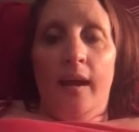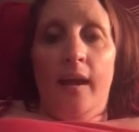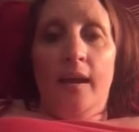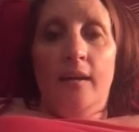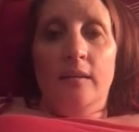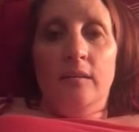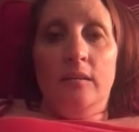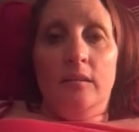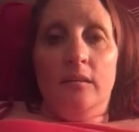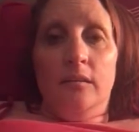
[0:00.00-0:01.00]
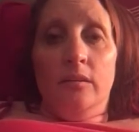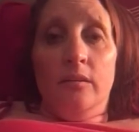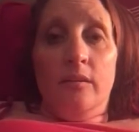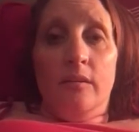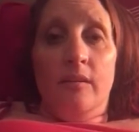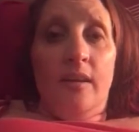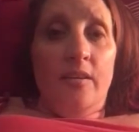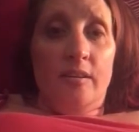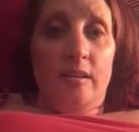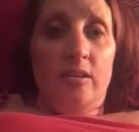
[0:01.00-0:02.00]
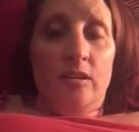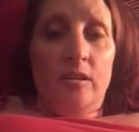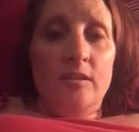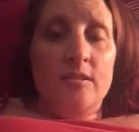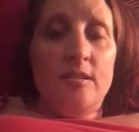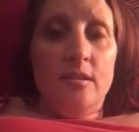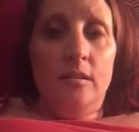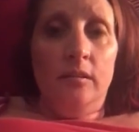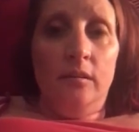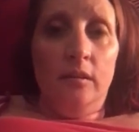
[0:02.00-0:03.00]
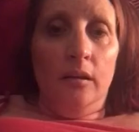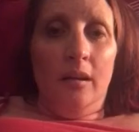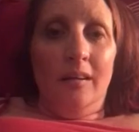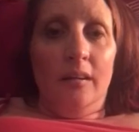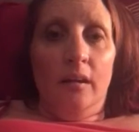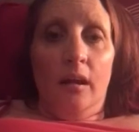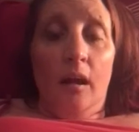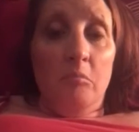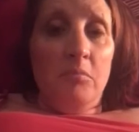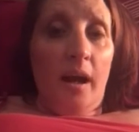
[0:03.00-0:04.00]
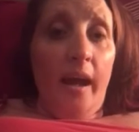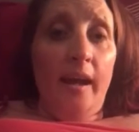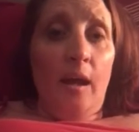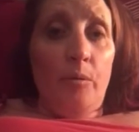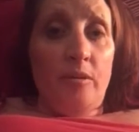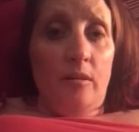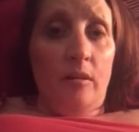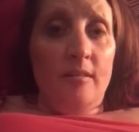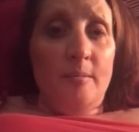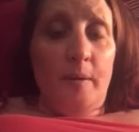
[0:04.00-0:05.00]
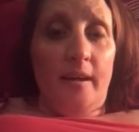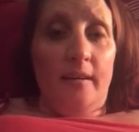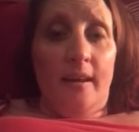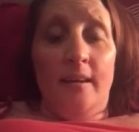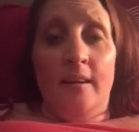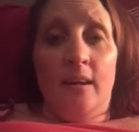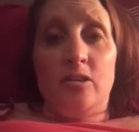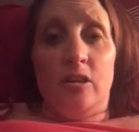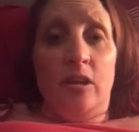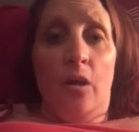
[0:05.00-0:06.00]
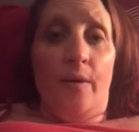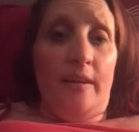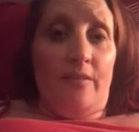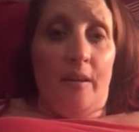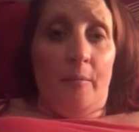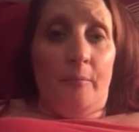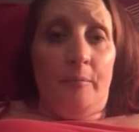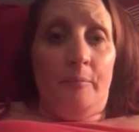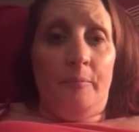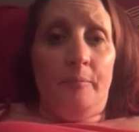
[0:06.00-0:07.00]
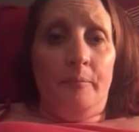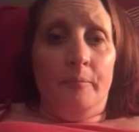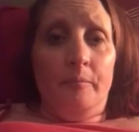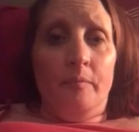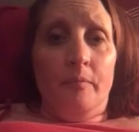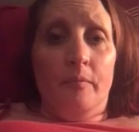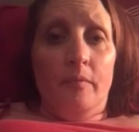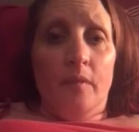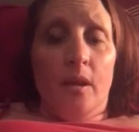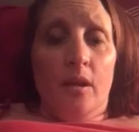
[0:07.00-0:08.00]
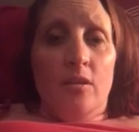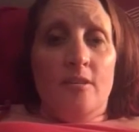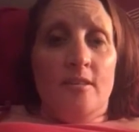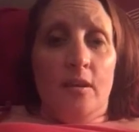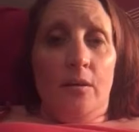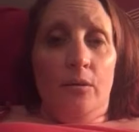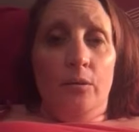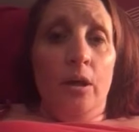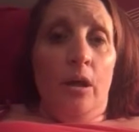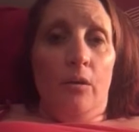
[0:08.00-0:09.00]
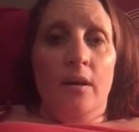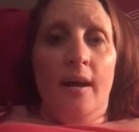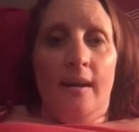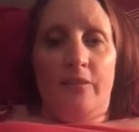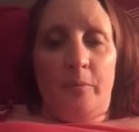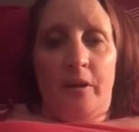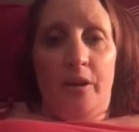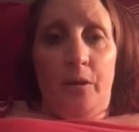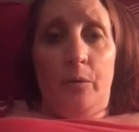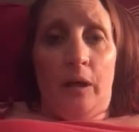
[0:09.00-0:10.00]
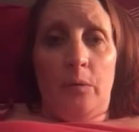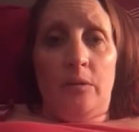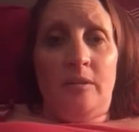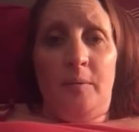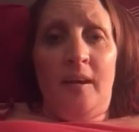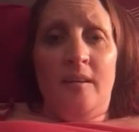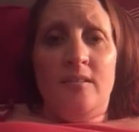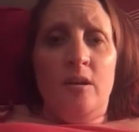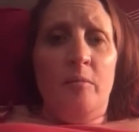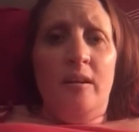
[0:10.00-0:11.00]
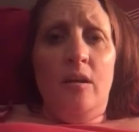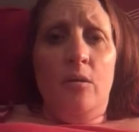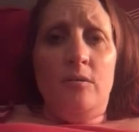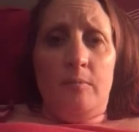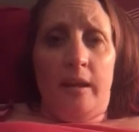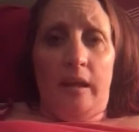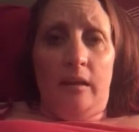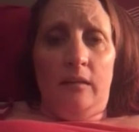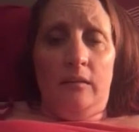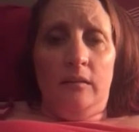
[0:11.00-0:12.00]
And the other teachers, I hang out with adults, but I didn't actually know any of them. So, no, not everybody knew where I worked because nobody knows me.